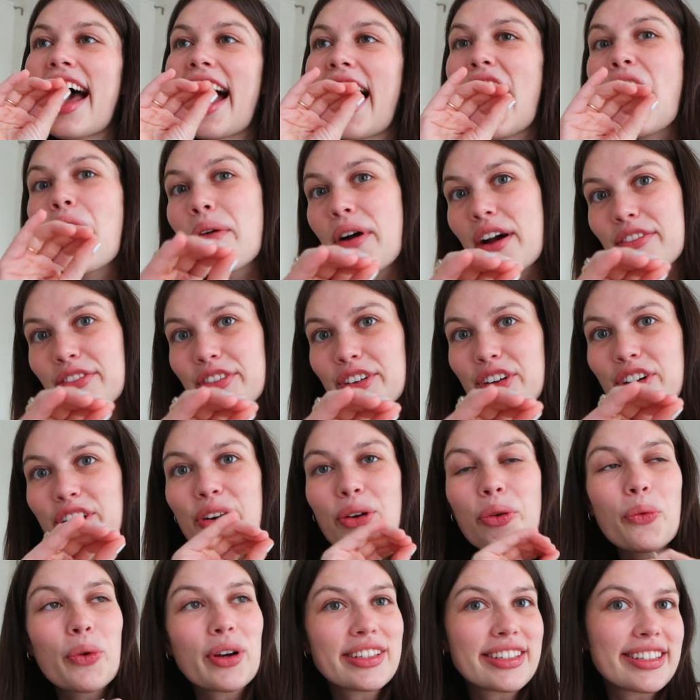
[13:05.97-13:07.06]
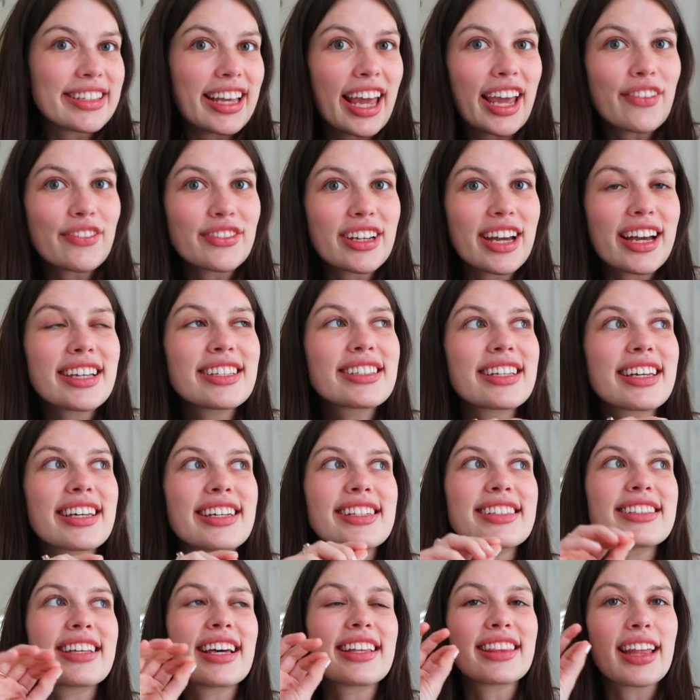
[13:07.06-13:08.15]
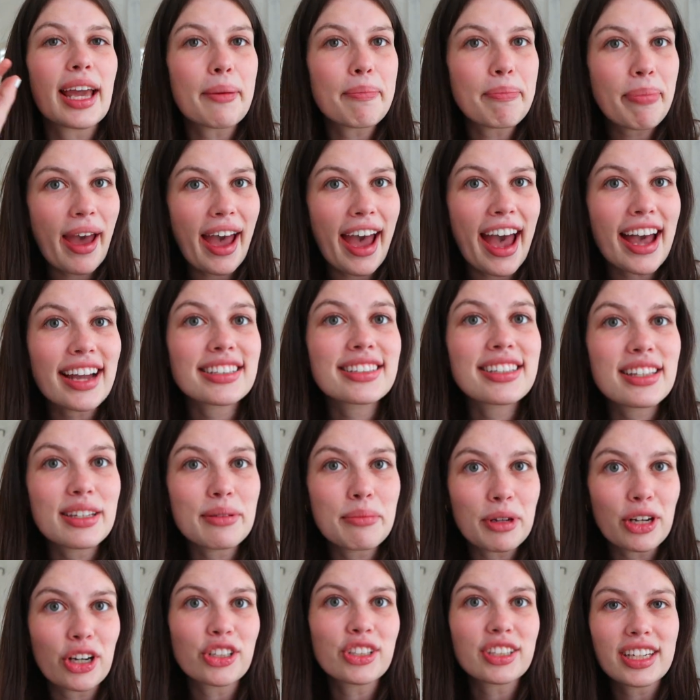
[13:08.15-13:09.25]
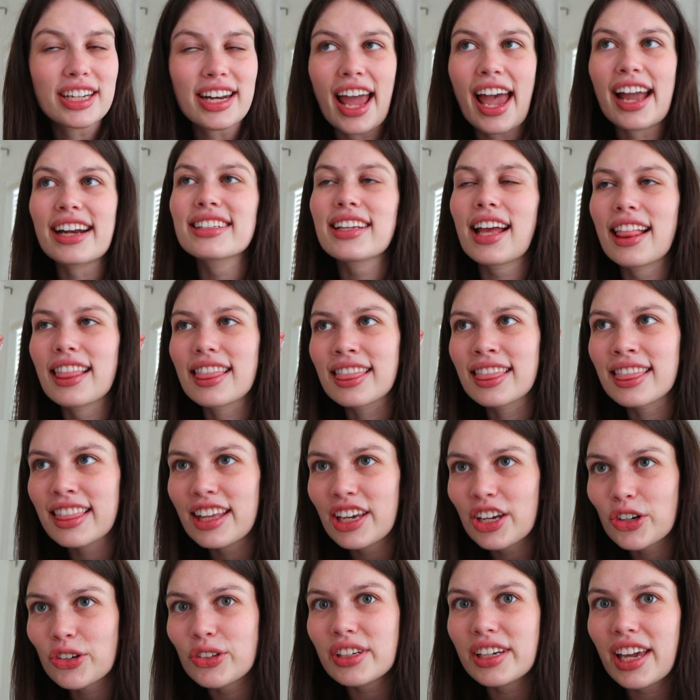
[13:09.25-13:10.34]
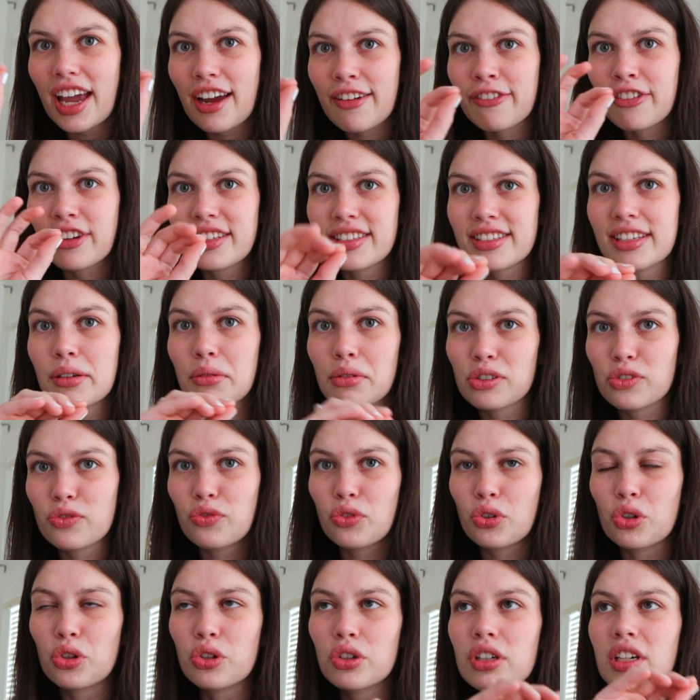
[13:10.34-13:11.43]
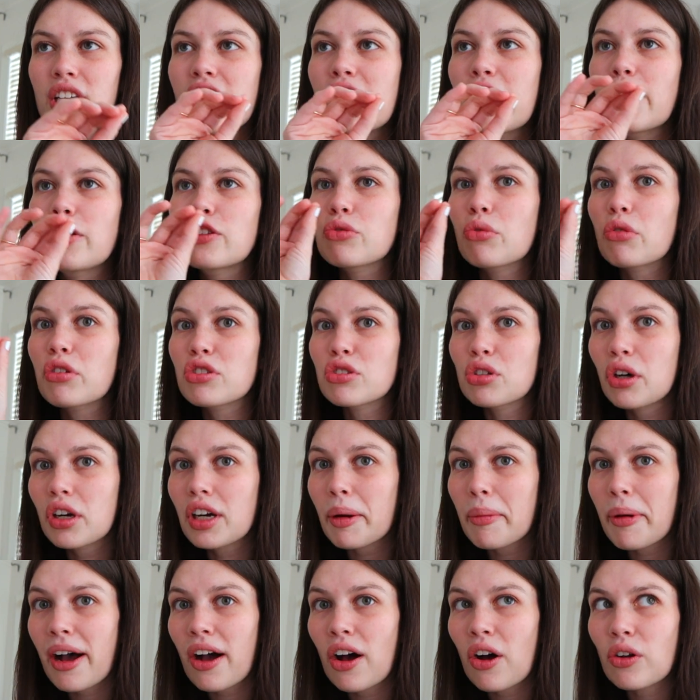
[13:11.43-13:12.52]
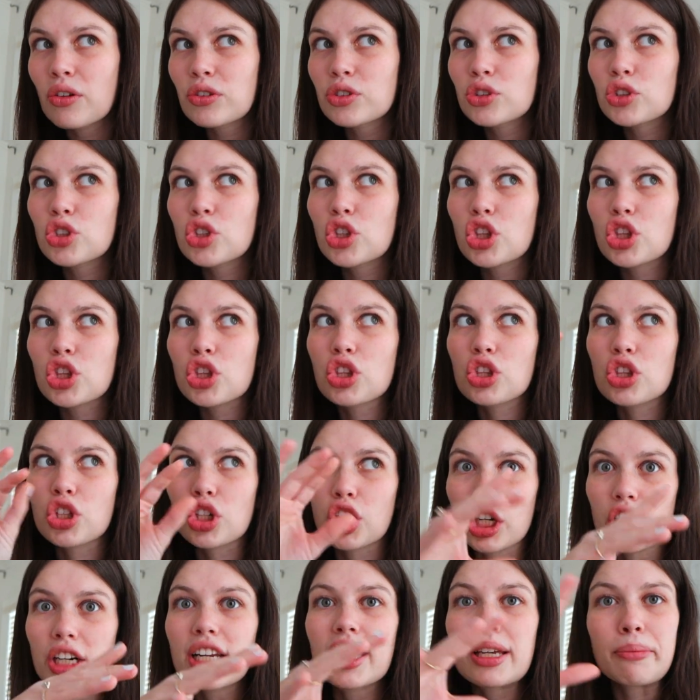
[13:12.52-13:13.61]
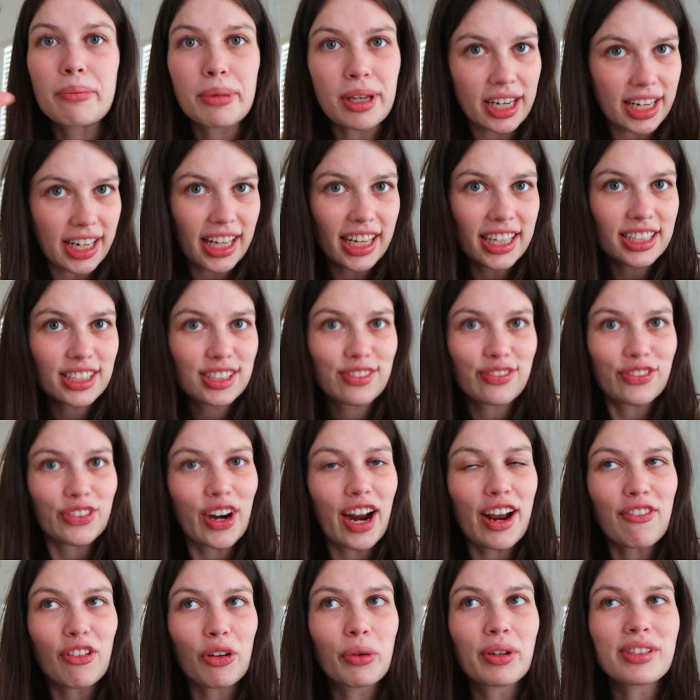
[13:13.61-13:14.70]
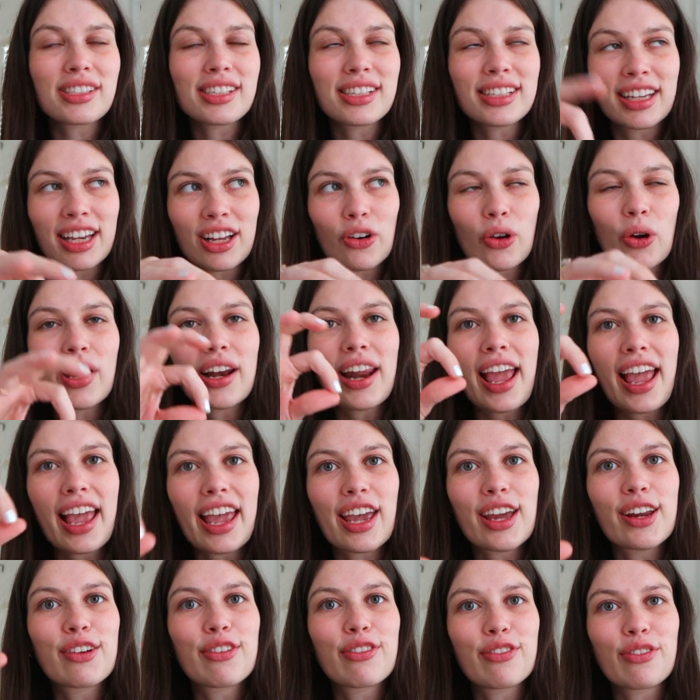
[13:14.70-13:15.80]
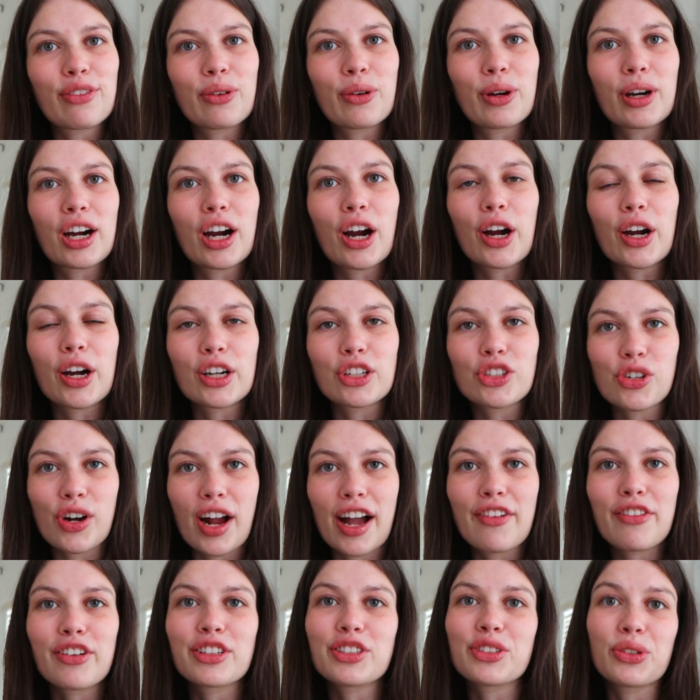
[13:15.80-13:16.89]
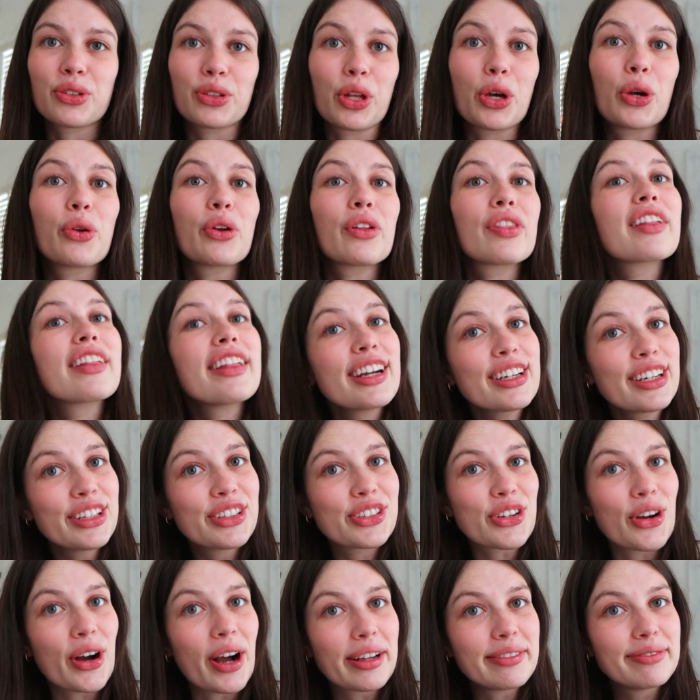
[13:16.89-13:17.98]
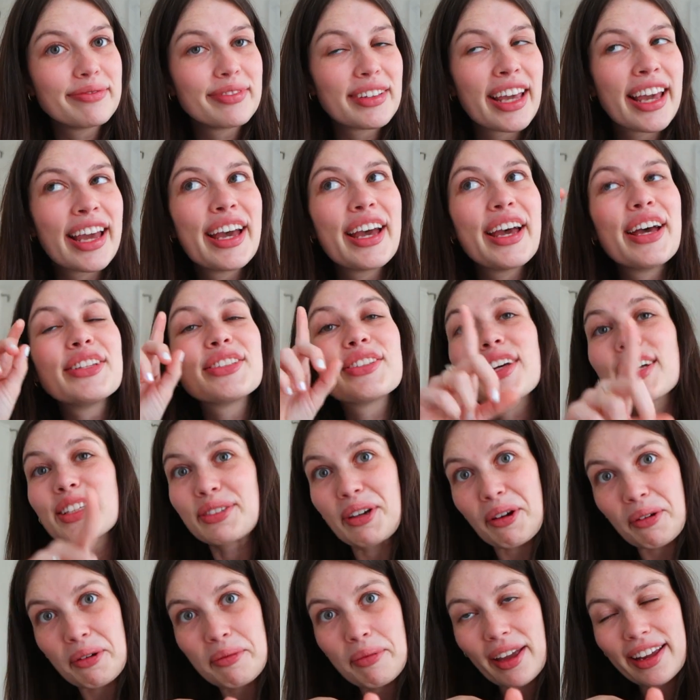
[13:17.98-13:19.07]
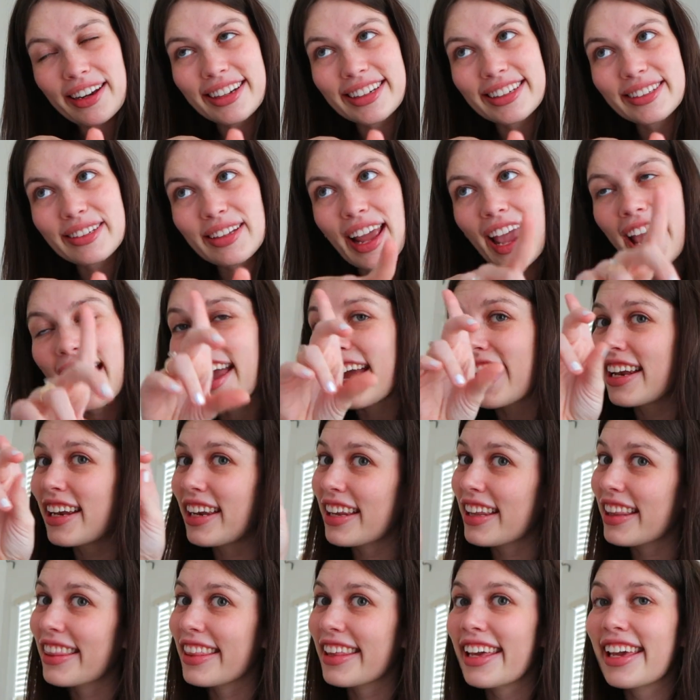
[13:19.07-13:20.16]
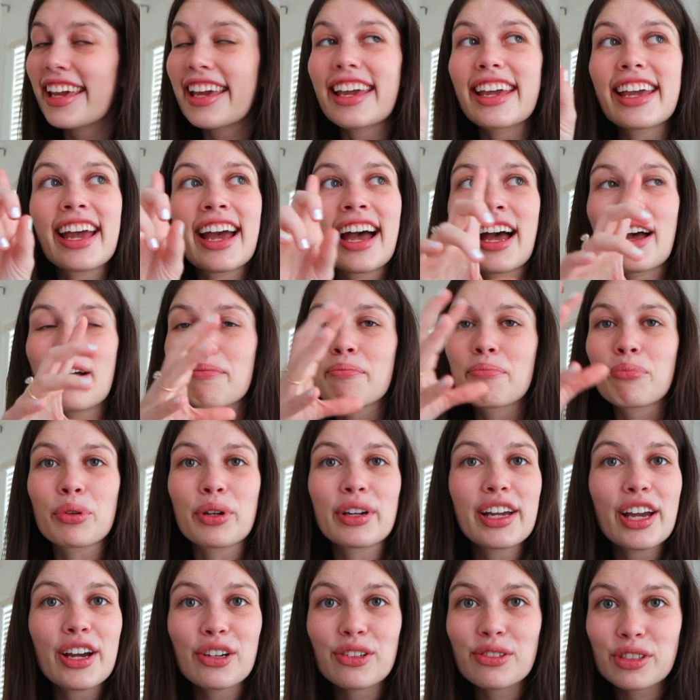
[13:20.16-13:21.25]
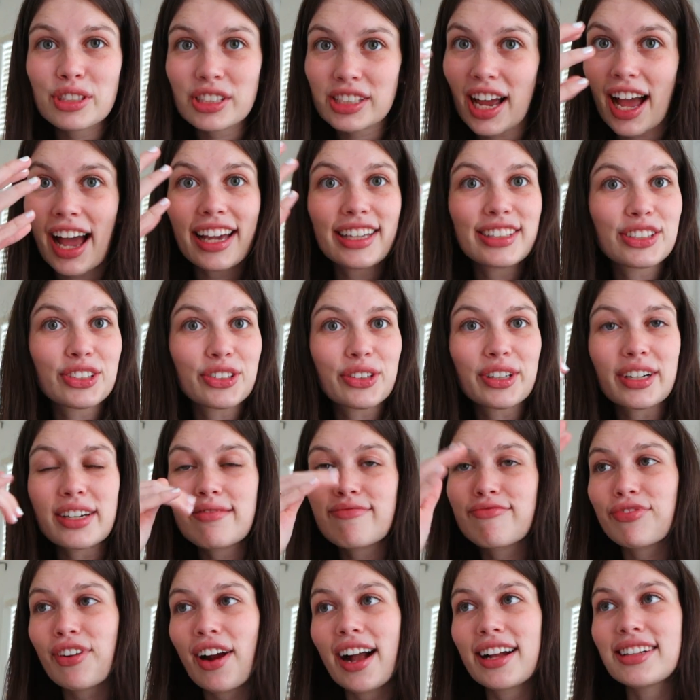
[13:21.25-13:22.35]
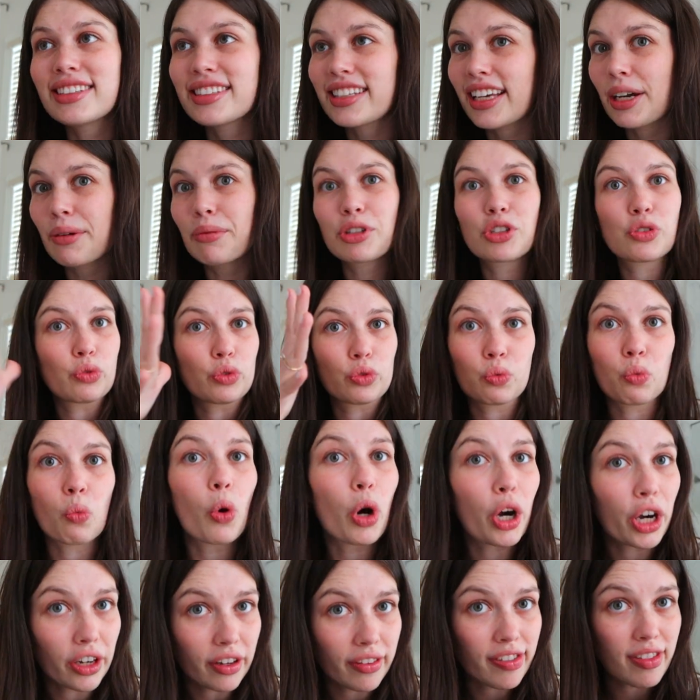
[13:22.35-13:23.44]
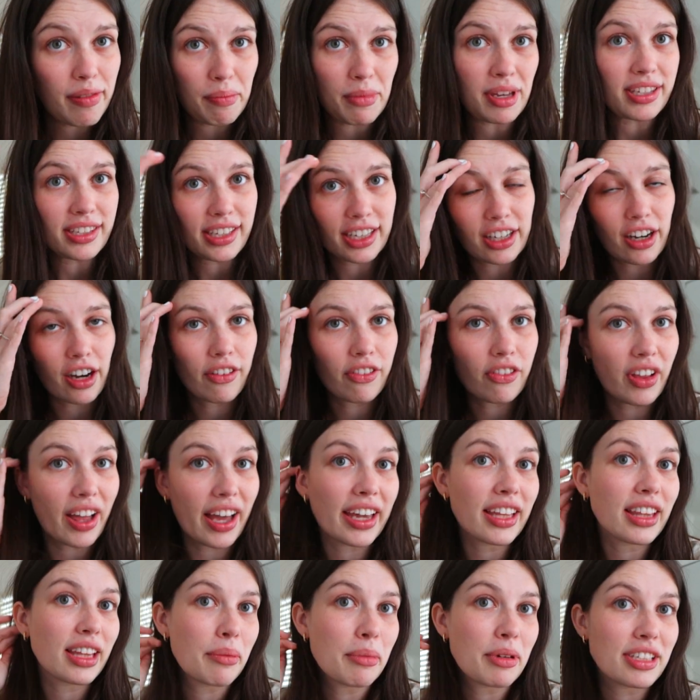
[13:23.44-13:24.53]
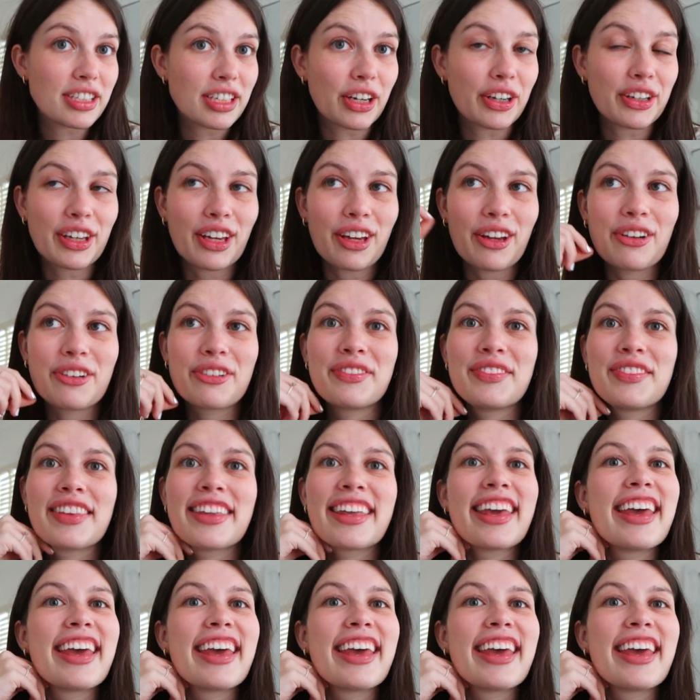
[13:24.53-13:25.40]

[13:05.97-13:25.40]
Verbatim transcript: However, what saved us is that they packed the Mears Connect. Literally every seat was full. So it took about 30 minutes for everyone to get on and for our driver to load the luggage on. So that's how we made it. And the brioche ice cream fried sandwich was worth missing our flight, let me tell you.